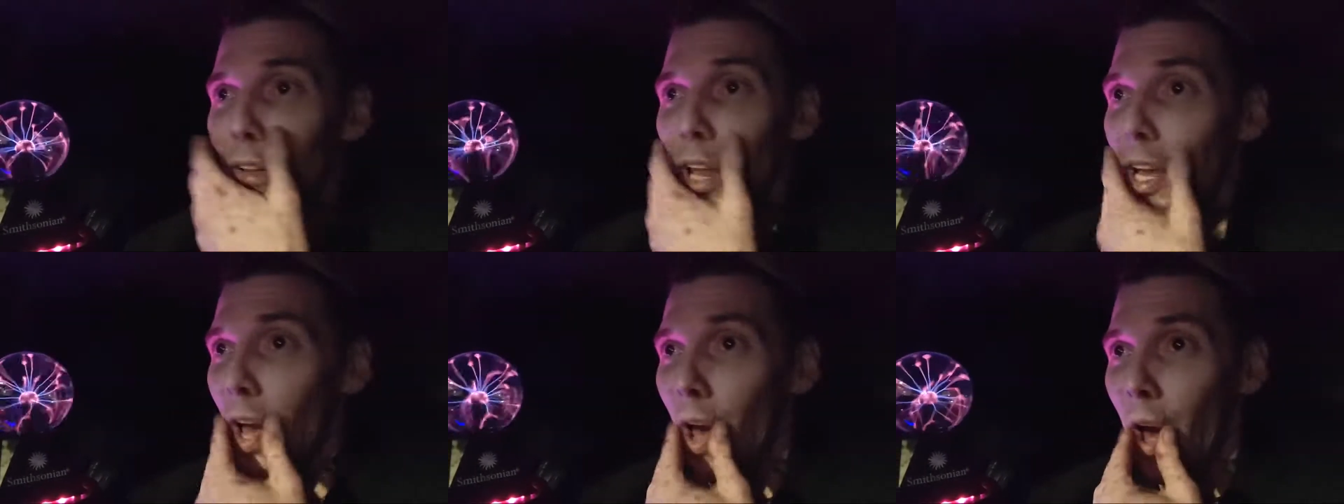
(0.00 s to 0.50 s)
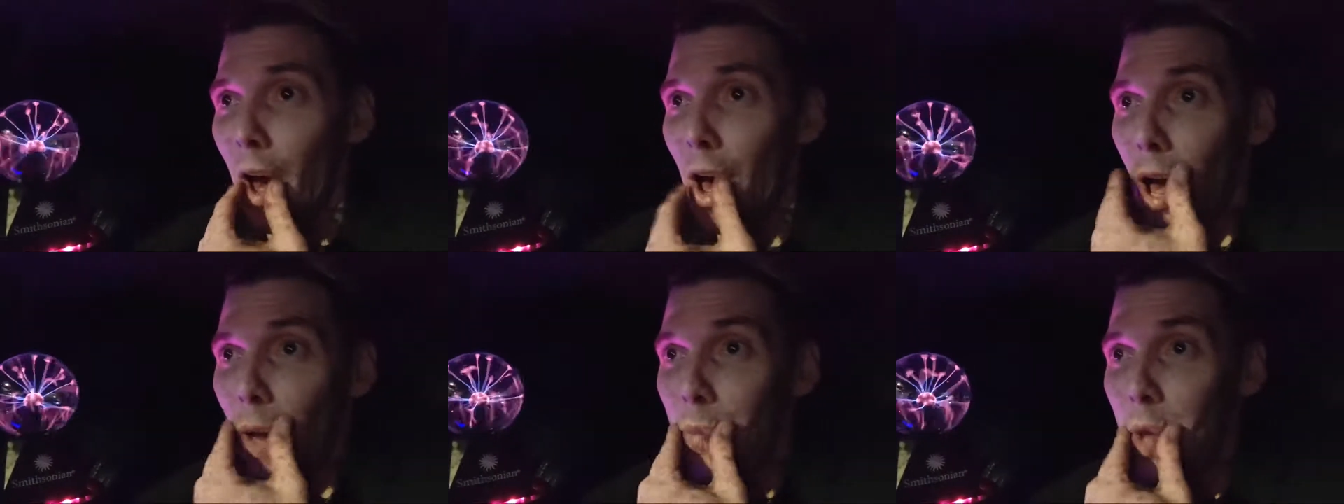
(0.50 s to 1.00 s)
They're like,
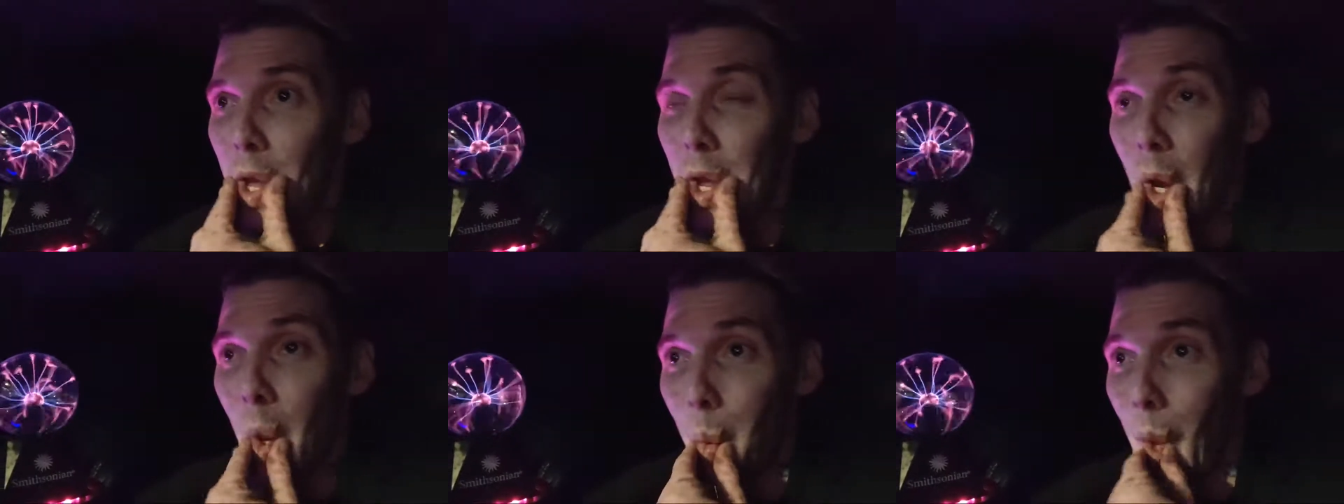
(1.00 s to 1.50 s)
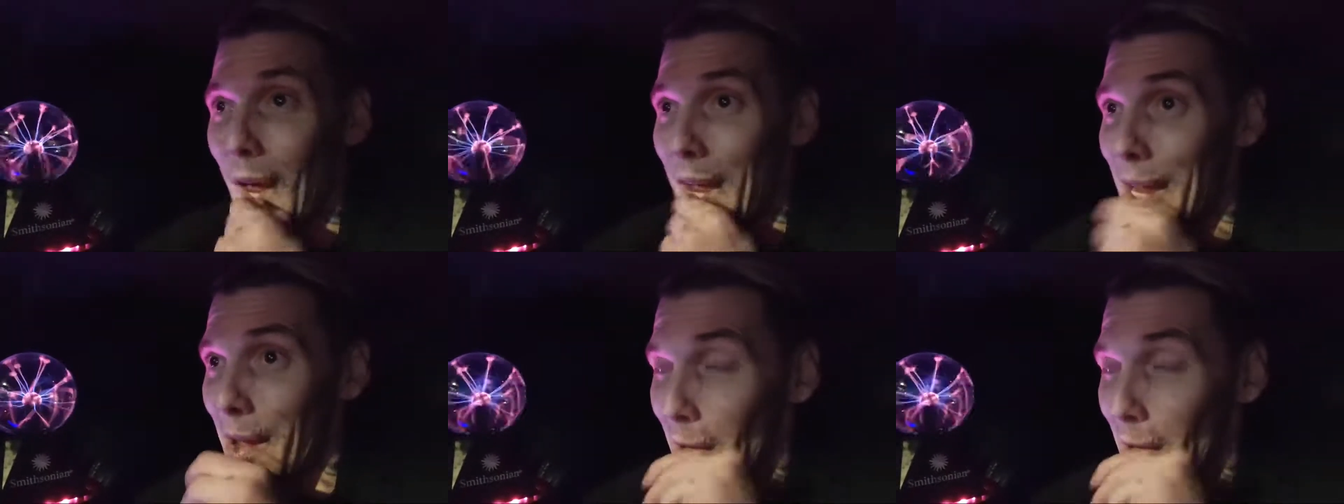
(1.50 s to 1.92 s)
you know what?